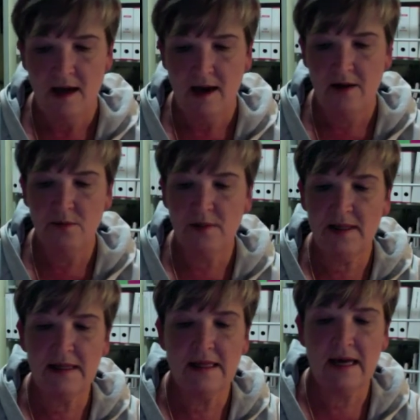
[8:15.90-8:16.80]
And
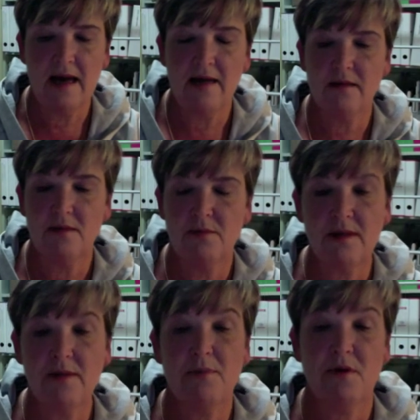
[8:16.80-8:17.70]
with that,
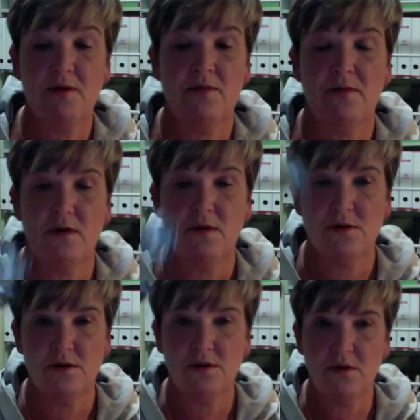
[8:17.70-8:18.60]
with both of
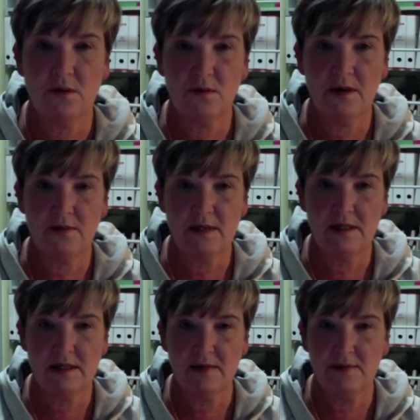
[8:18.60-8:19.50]
those, you got one of
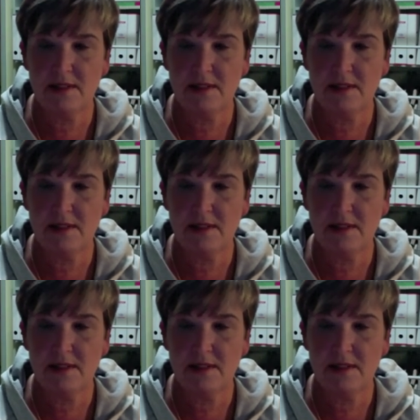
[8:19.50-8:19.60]
these lovely